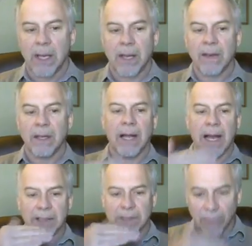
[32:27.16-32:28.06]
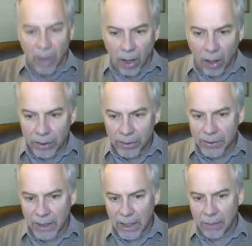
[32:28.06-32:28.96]
And then last of all, you
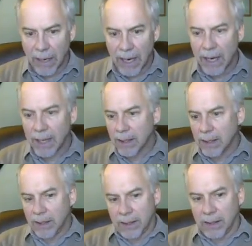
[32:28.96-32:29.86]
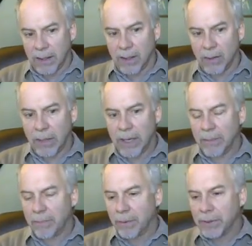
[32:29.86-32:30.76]
say by
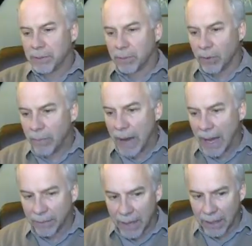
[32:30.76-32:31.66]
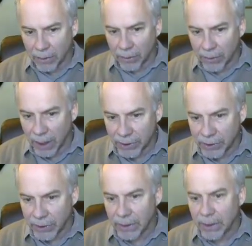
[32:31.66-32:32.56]
the principle of mathematical
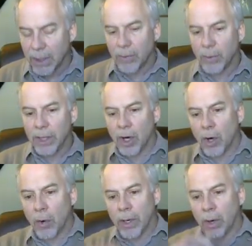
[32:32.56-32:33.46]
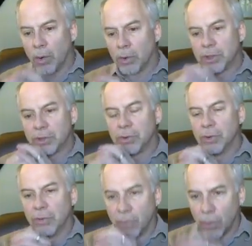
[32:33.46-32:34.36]
induction, we know it holds
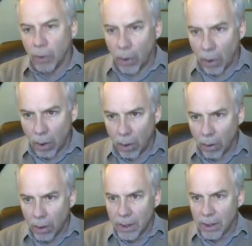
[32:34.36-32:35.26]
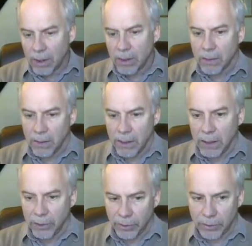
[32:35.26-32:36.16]
true for all
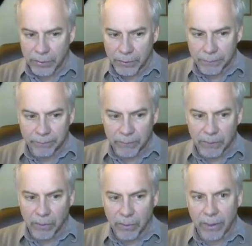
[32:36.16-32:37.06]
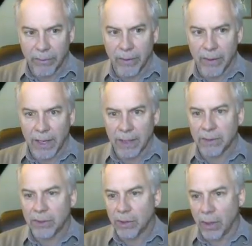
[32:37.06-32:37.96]
integers greater than that
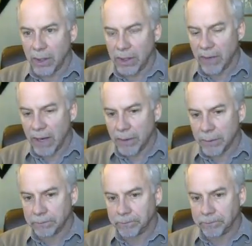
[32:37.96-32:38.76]
starting value.